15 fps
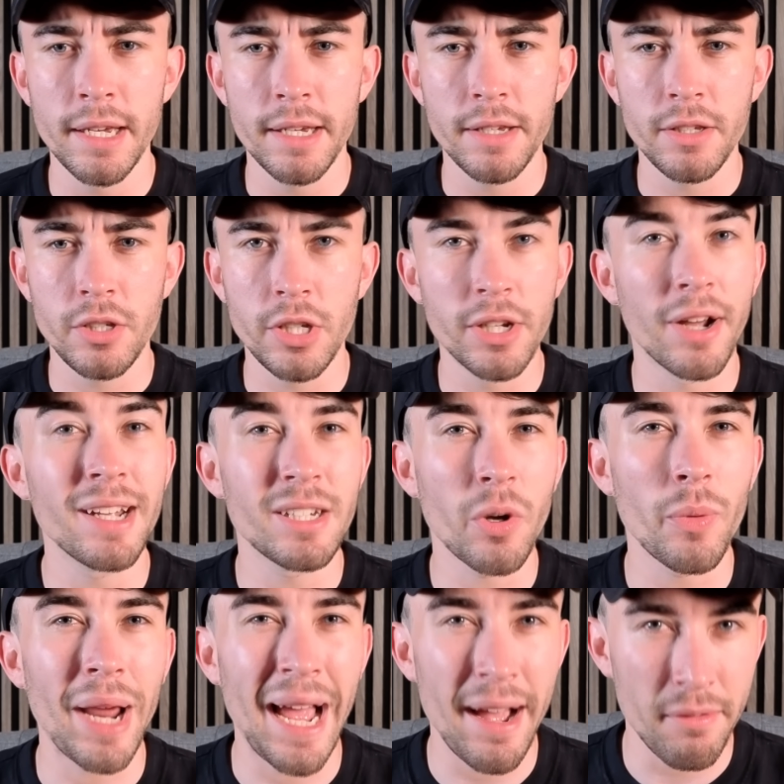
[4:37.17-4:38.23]
United don't
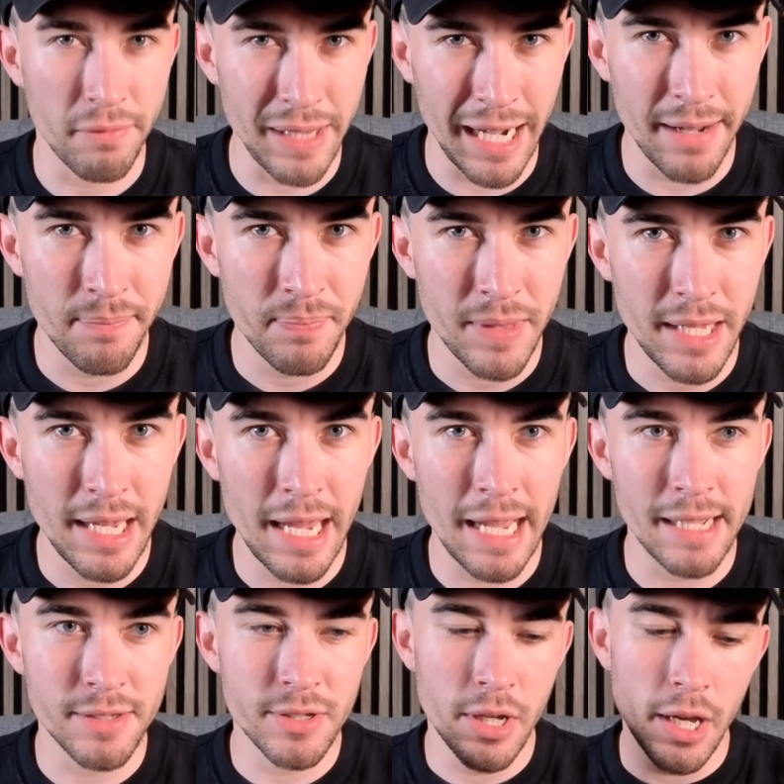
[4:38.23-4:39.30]
have that.
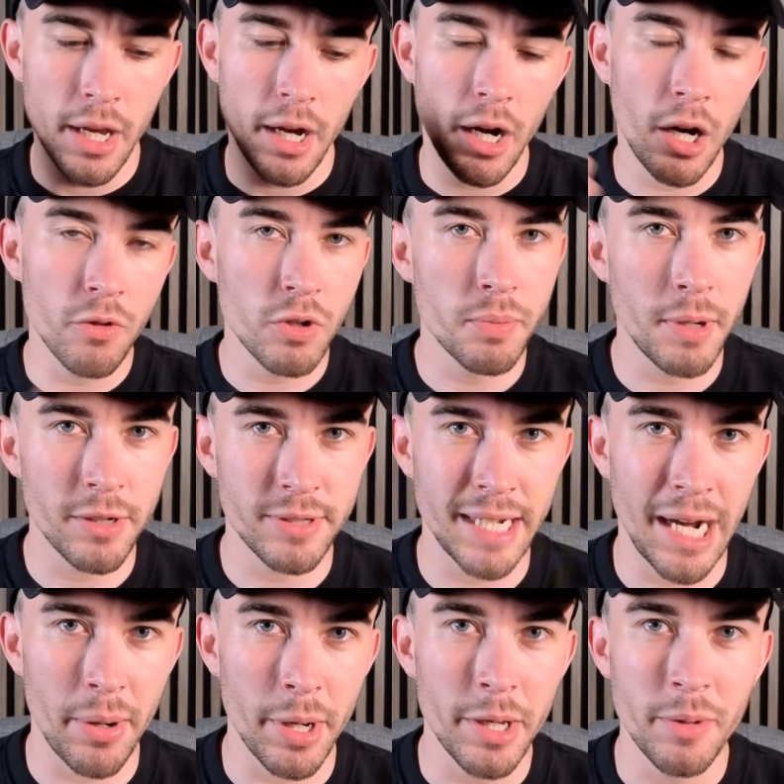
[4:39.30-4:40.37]
It's 100 miles an
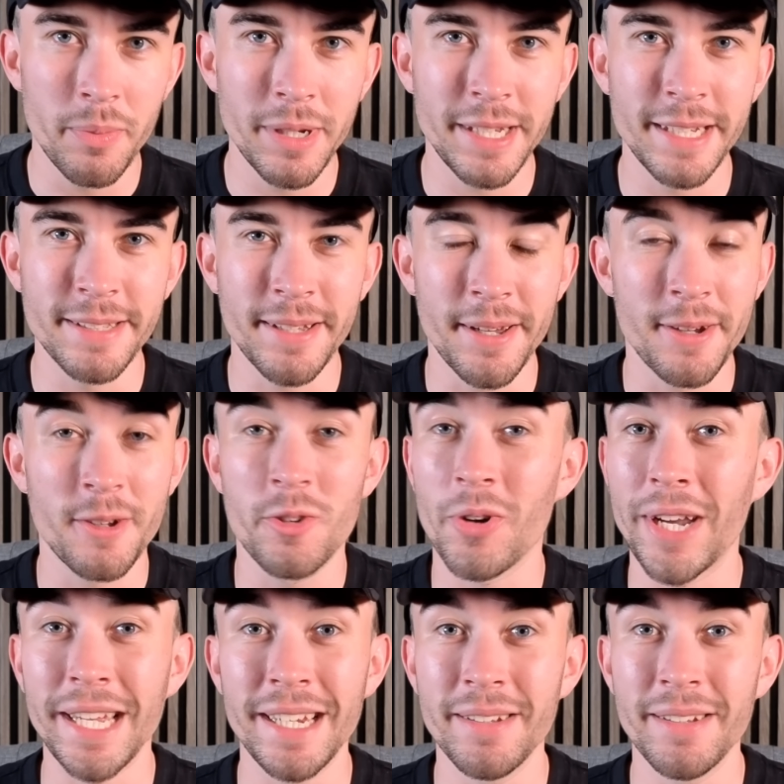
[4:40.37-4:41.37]
hour, which is great.